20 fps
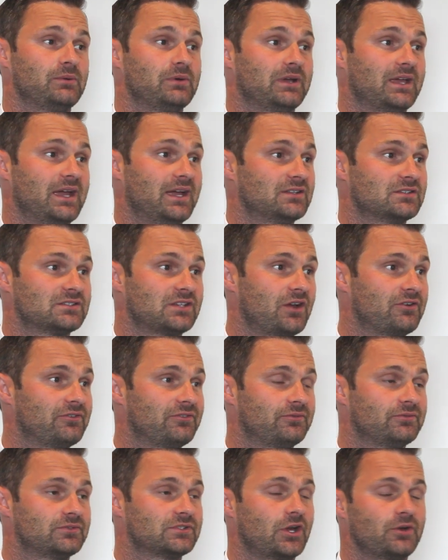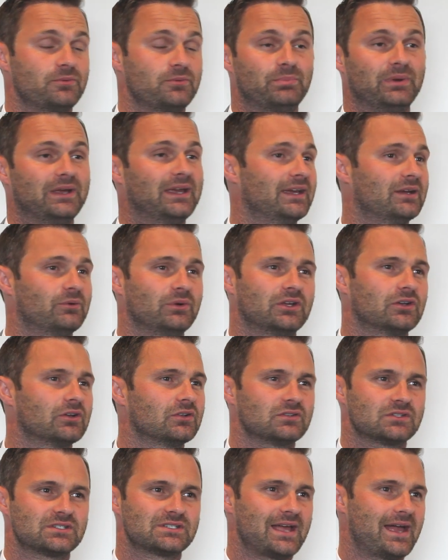were getting so big we
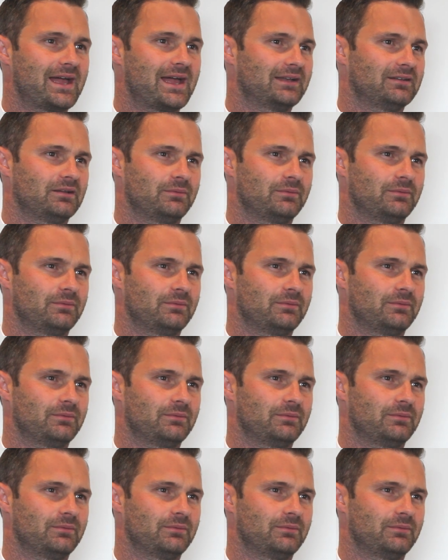couldn't stand.